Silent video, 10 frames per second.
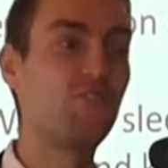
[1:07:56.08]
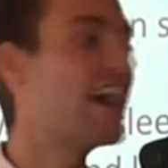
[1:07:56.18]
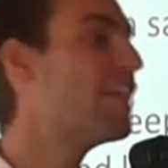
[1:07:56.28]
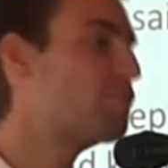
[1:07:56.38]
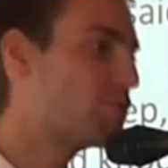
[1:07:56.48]

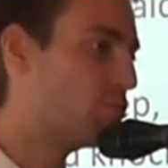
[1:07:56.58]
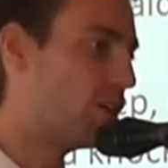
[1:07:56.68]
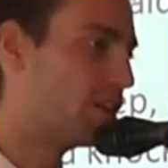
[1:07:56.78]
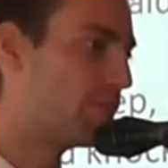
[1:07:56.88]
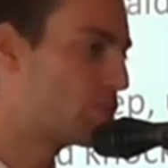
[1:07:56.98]
for
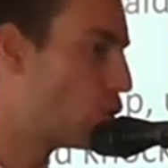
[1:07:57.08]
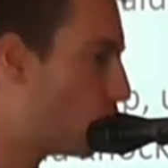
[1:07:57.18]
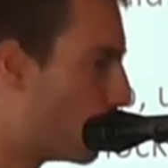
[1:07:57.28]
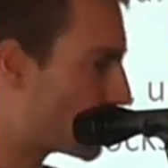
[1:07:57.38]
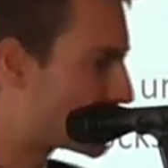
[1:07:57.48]
everyone
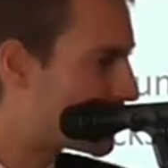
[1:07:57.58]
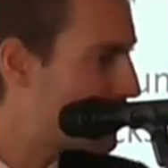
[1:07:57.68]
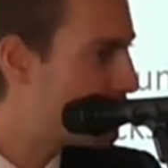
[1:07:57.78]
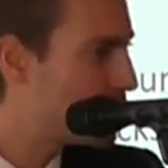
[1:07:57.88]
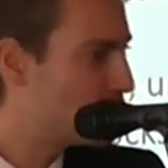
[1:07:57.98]
who are
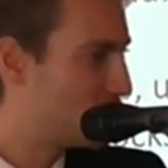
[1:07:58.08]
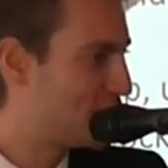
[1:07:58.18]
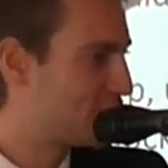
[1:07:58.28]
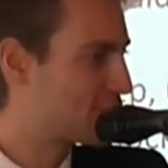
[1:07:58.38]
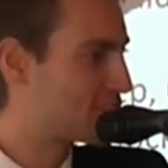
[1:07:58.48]
sleeping
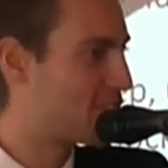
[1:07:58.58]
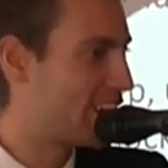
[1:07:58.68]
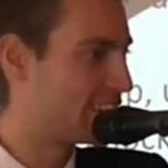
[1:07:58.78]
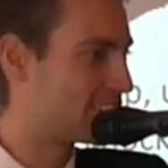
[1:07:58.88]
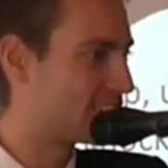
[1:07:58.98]
in Jesus
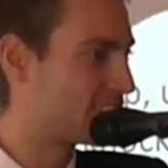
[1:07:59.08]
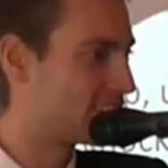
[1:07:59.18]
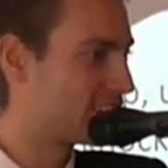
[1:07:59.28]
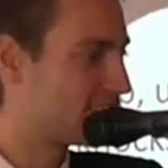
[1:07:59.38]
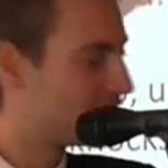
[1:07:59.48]

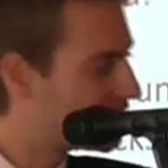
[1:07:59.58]
Christ